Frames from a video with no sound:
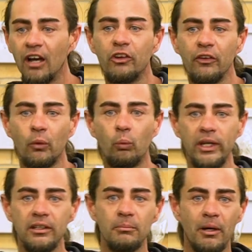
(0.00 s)
I've got the
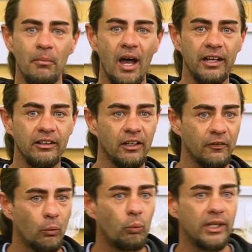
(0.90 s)
wind in my mind, I've
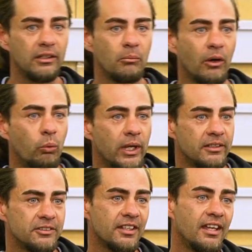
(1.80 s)
got the wind in my
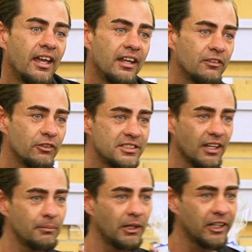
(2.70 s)
wings. And every
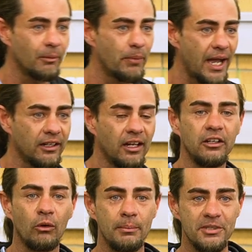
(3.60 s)
time I come back, I
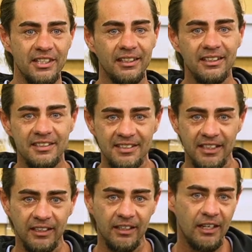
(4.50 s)
know I'm sitting to sing.